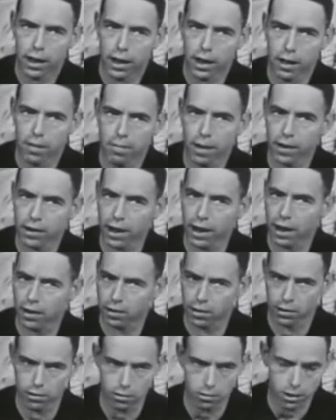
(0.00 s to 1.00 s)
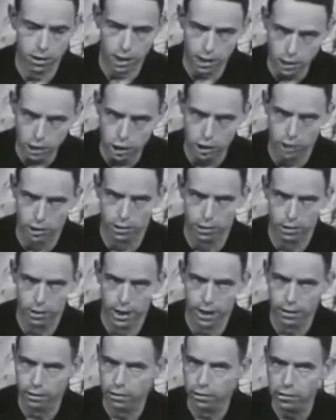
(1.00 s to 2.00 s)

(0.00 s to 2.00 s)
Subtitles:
But our whole culture, our whole